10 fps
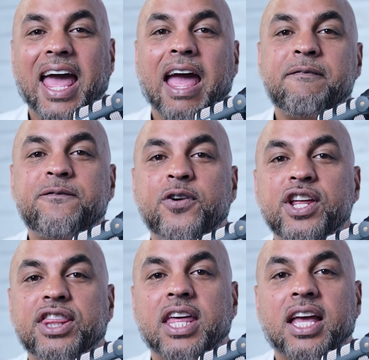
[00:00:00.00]

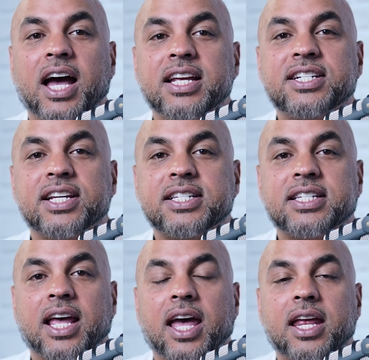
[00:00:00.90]
everything I just
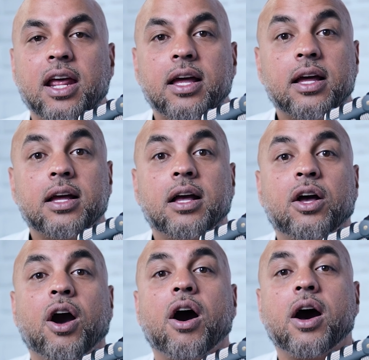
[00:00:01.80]
said
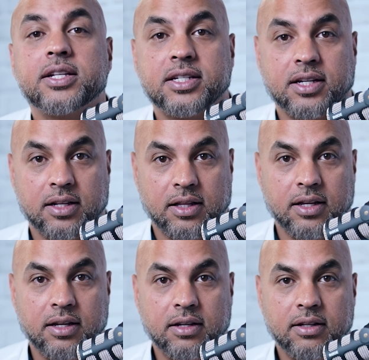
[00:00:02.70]

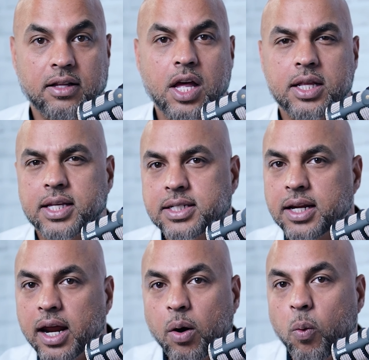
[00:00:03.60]
constantly. This is
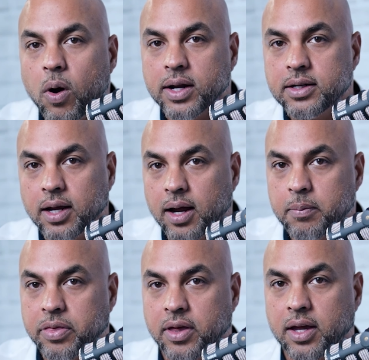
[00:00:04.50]
not a one-time
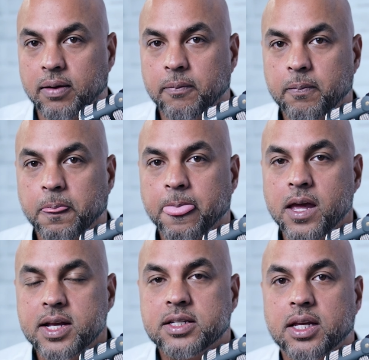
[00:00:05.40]
thing.
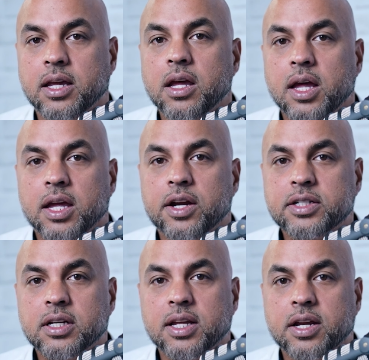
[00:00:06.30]
See,
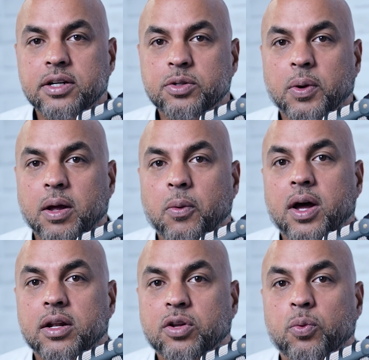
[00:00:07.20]
here's what I
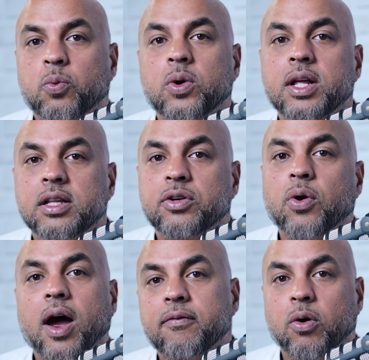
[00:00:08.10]
want to really
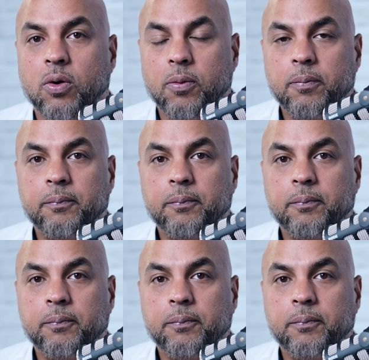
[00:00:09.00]
drive home.